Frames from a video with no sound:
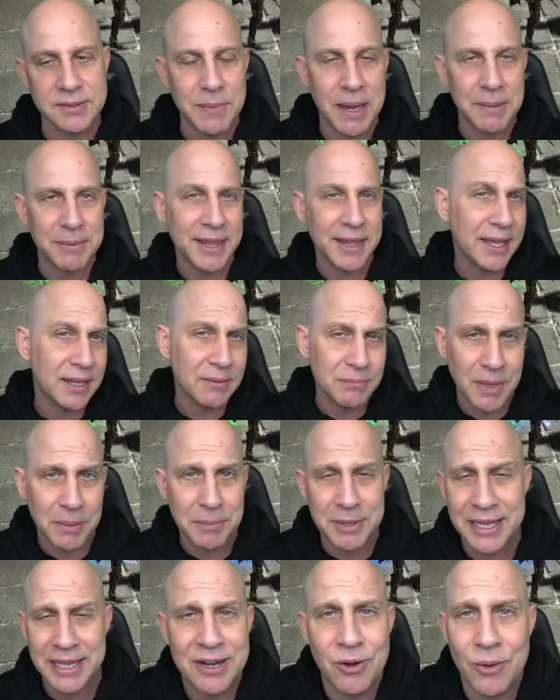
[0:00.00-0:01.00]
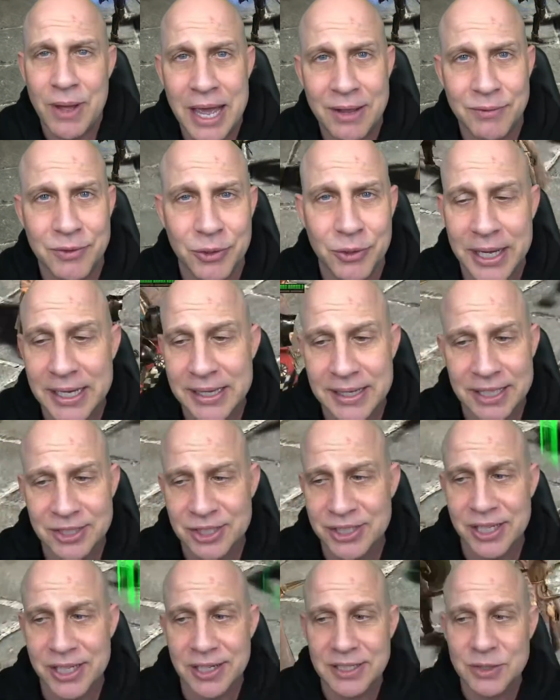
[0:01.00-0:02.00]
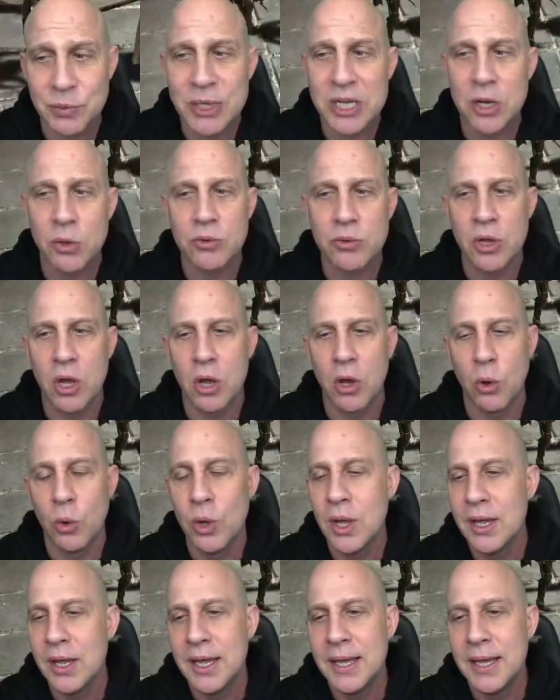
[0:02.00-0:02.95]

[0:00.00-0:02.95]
Maybe they don't have great legendaries. We don't know.